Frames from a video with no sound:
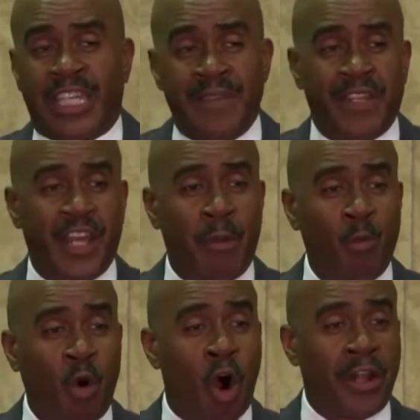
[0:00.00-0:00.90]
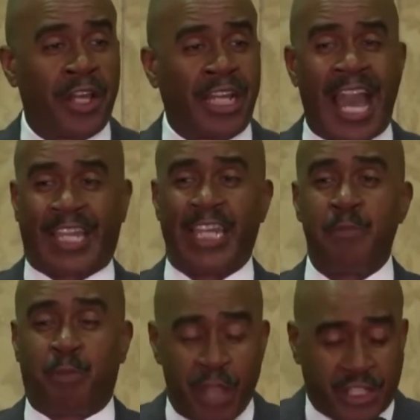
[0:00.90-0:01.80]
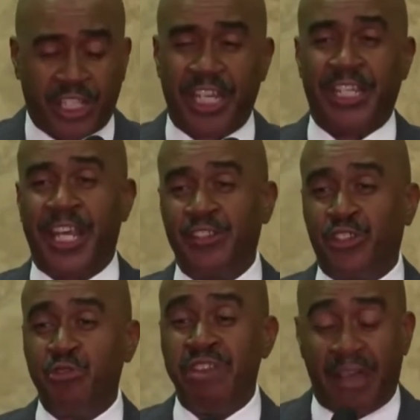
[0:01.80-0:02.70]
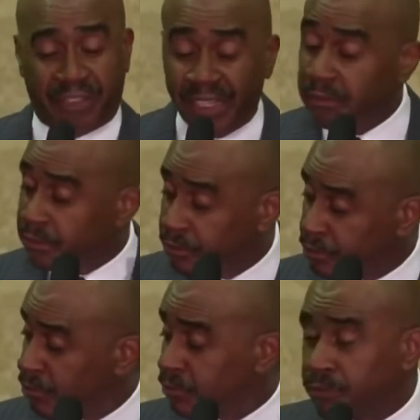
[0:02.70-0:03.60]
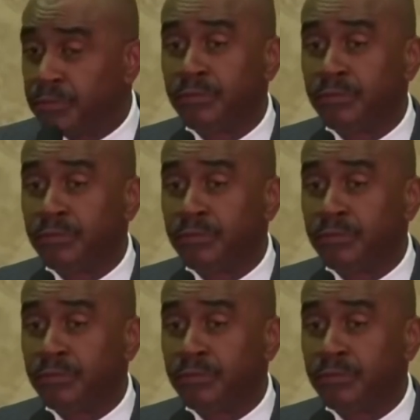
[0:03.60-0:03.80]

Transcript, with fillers: giving him water like he preaching. He didn't do nothing. Amen.